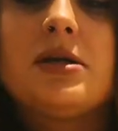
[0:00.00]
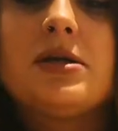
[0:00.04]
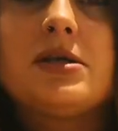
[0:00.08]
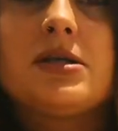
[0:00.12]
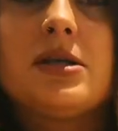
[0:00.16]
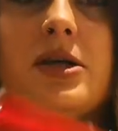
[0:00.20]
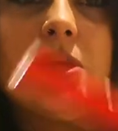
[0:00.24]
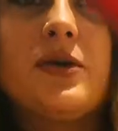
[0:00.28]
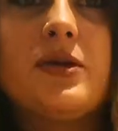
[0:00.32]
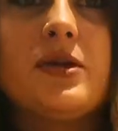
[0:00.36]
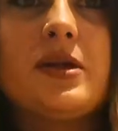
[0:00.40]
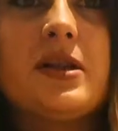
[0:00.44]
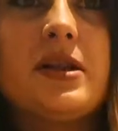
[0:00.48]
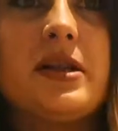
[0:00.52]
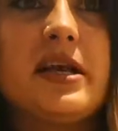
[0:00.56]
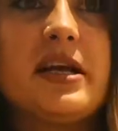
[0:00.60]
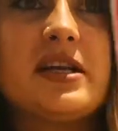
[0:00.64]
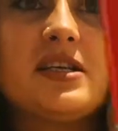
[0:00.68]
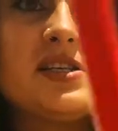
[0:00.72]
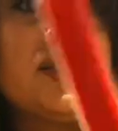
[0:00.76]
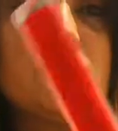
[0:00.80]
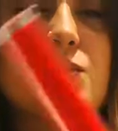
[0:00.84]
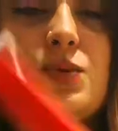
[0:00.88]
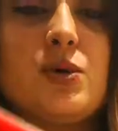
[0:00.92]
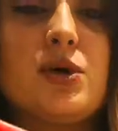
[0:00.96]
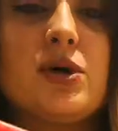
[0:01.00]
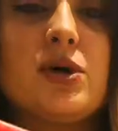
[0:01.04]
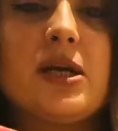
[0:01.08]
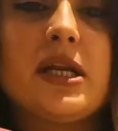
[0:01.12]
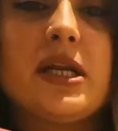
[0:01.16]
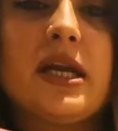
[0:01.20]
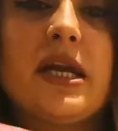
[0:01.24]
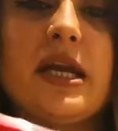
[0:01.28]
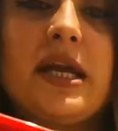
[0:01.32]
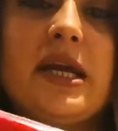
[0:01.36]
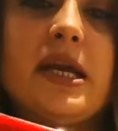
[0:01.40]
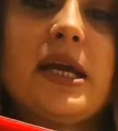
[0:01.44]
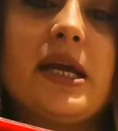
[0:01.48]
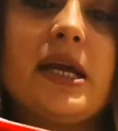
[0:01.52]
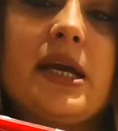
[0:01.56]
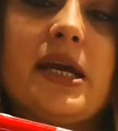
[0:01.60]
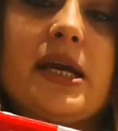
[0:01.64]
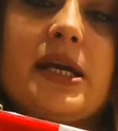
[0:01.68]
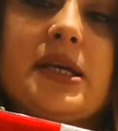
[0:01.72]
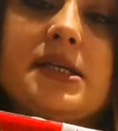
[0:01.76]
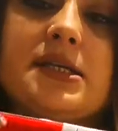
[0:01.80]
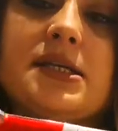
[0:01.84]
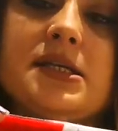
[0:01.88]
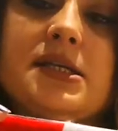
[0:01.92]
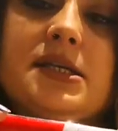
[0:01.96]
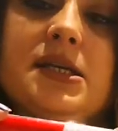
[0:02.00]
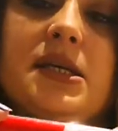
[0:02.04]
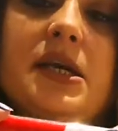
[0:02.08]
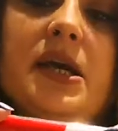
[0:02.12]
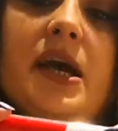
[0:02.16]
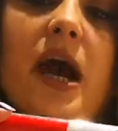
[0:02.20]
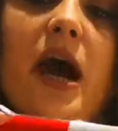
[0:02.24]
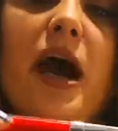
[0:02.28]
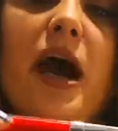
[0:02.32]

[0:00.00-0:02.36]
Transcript: So the next one is